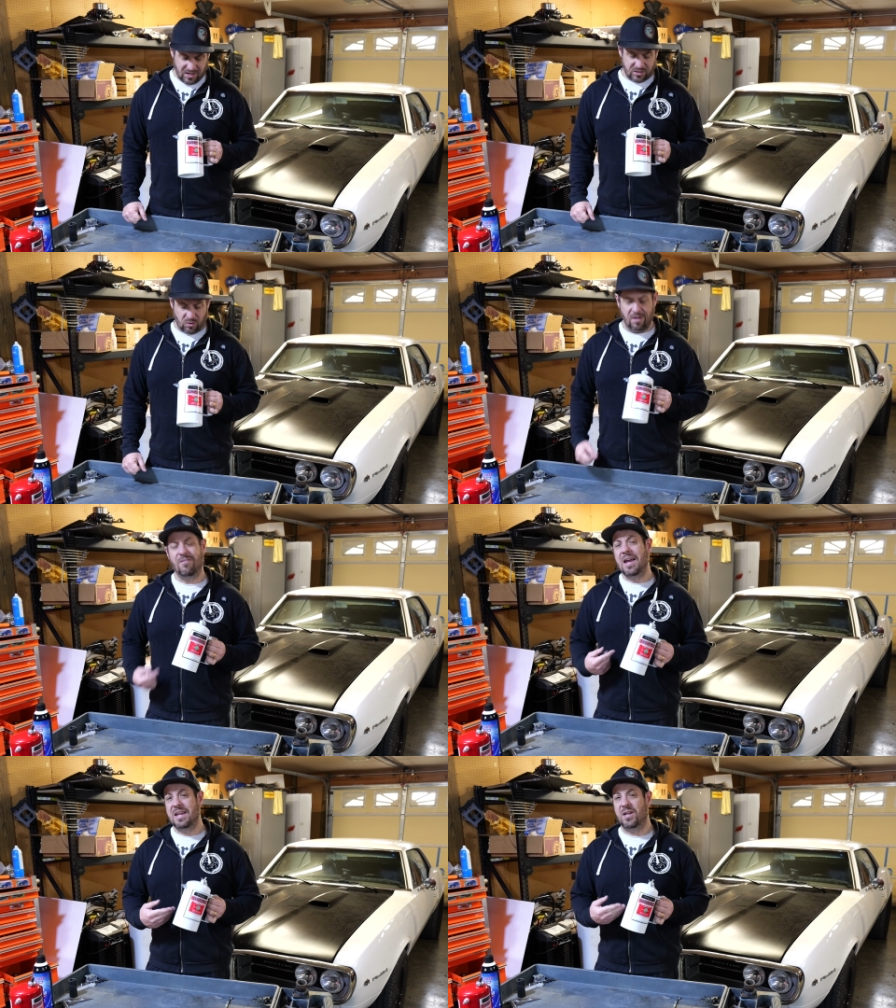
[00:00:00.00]
So if
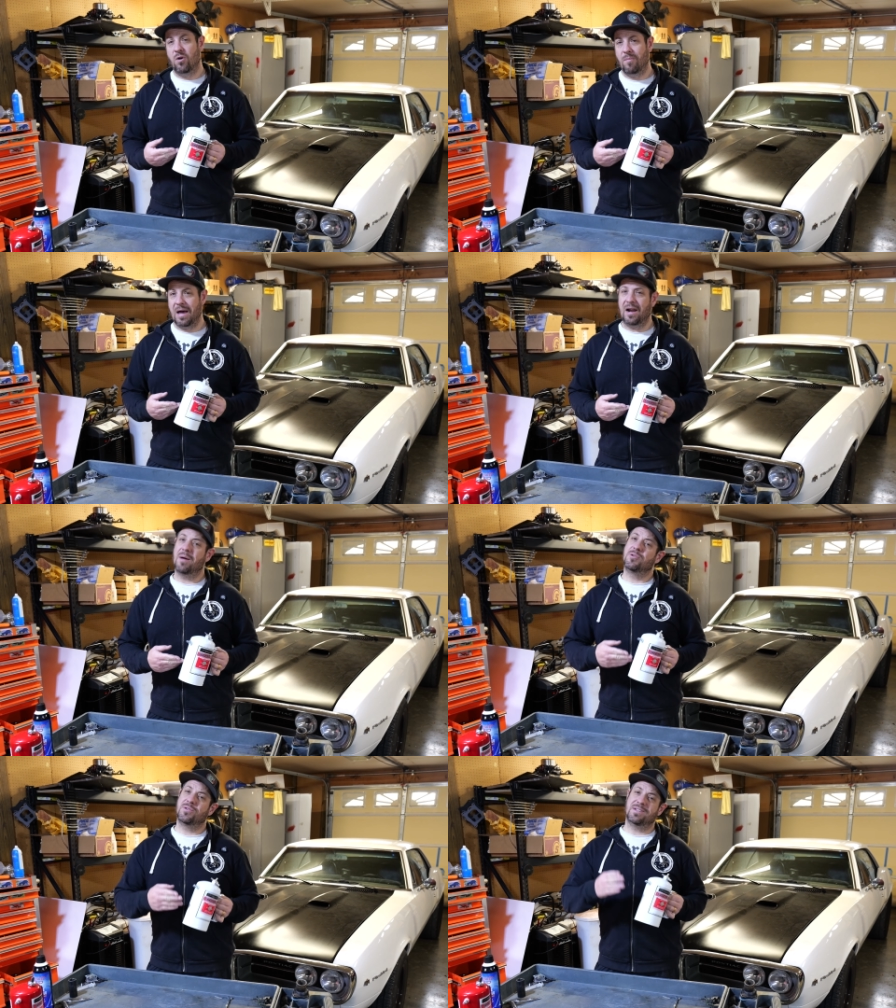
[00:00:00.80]
I didn't know about it,
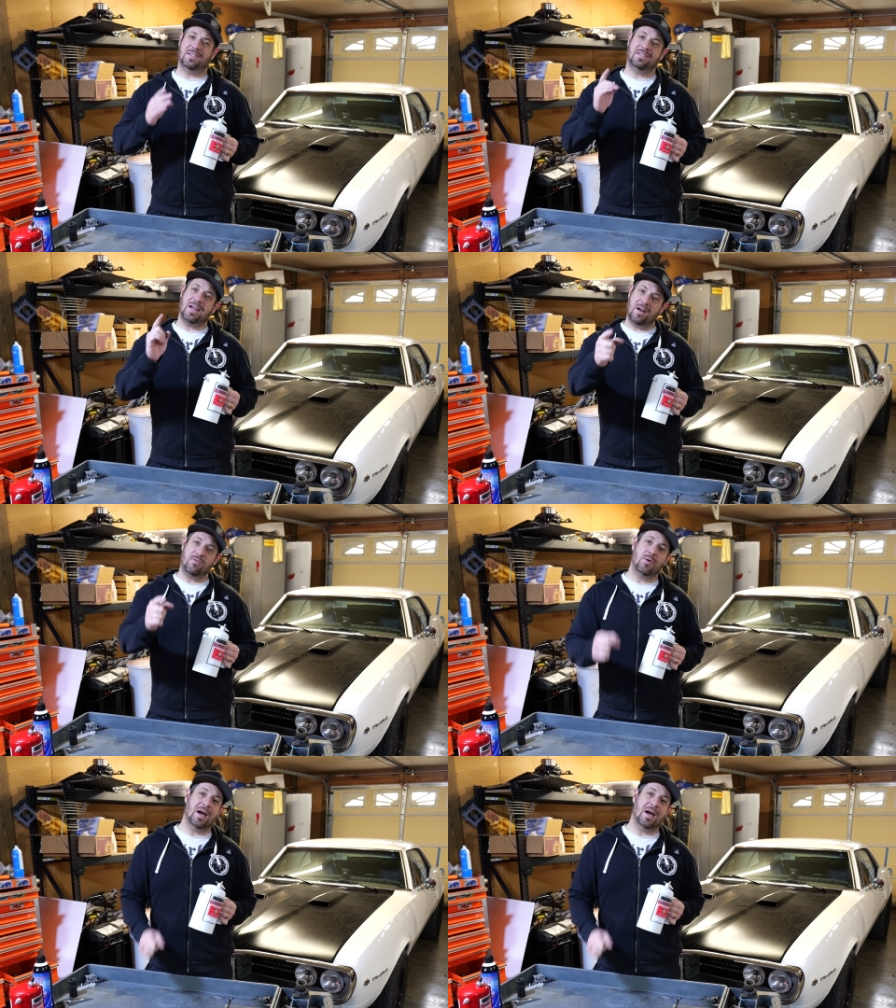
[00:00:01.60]
I'm sure there's a lot of you